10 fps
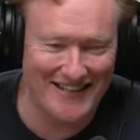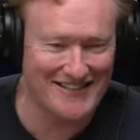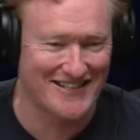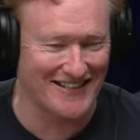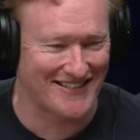
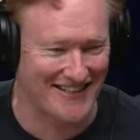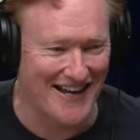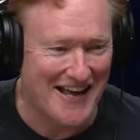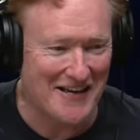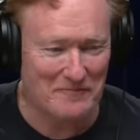He's just
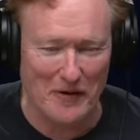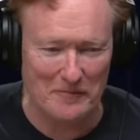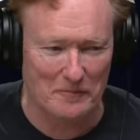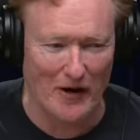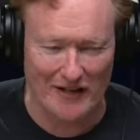
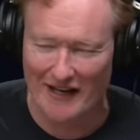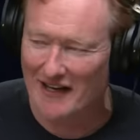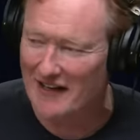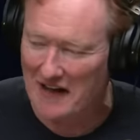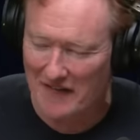Barney,
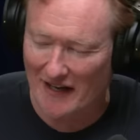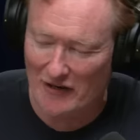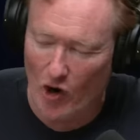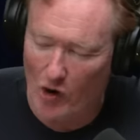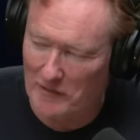and and then
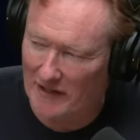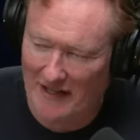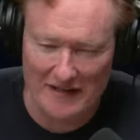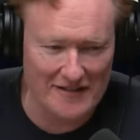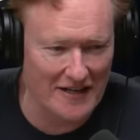Homer
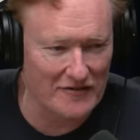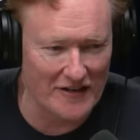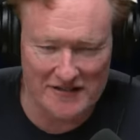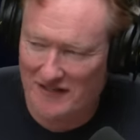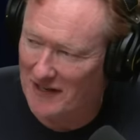
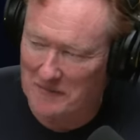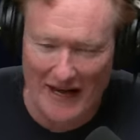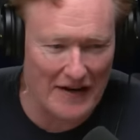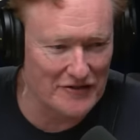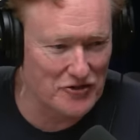convinces him to have a